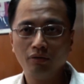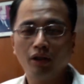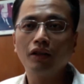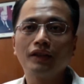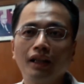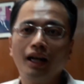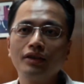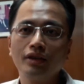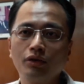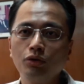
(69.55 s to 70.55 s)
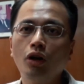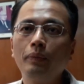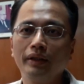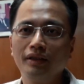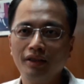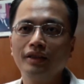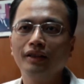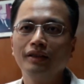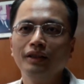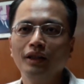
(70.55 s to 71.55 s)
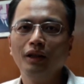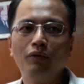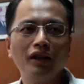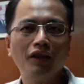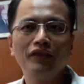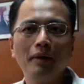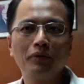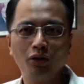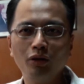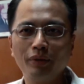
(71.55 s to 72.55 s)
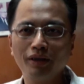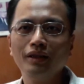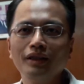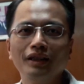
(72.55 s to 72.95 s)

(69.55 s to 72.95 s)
one of the largest tour operator here. One of them told me,